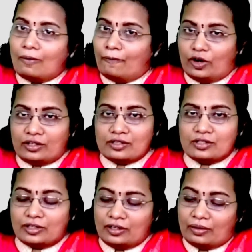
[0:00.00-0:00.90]
What is
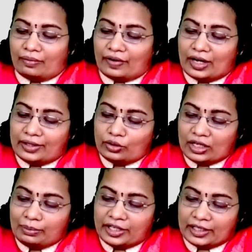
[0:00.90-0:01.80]
the value
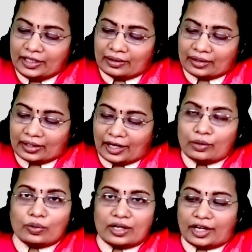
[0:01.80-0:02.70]
I'll be getting?
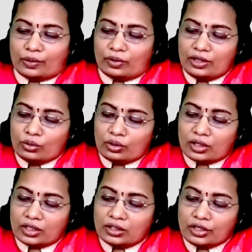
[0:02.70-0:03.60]
9191. Look
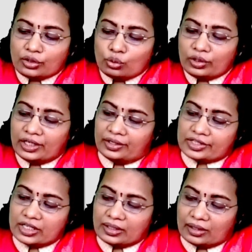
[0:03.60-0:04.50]
at the unit
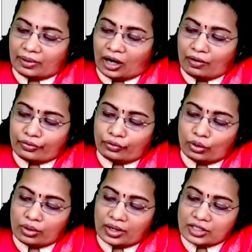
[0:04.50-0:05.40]
digit. Our
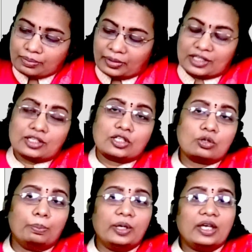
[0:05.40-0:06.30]
focus must
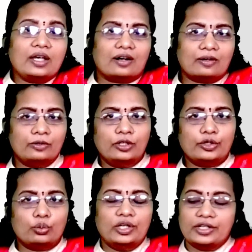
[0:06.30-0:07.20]
be at the
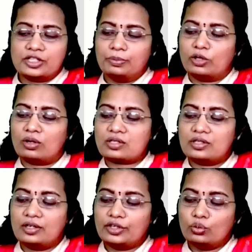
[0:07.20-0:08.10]
unit digit, because
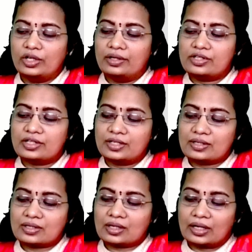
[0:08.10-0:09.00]
here unit digit
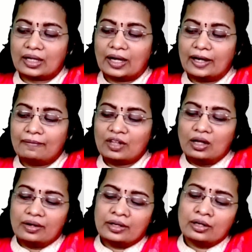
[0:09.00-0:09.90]
is 9.
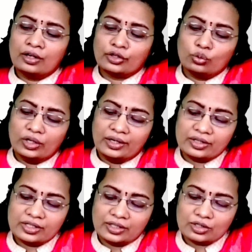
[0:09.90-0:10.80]
Here unit
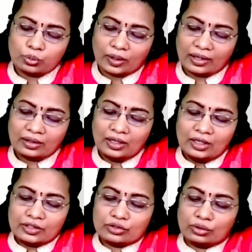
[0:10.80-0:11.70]
digit is 1.
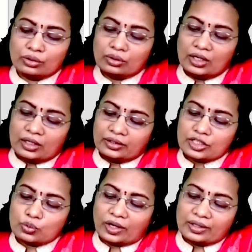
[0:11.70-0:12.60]
So
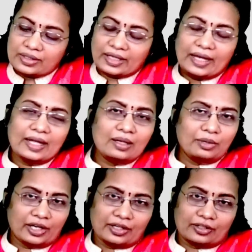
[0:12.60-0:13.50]
this one is
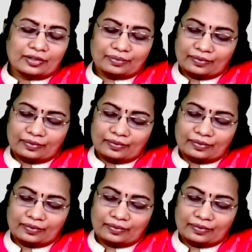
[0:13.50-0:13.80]
eliminated.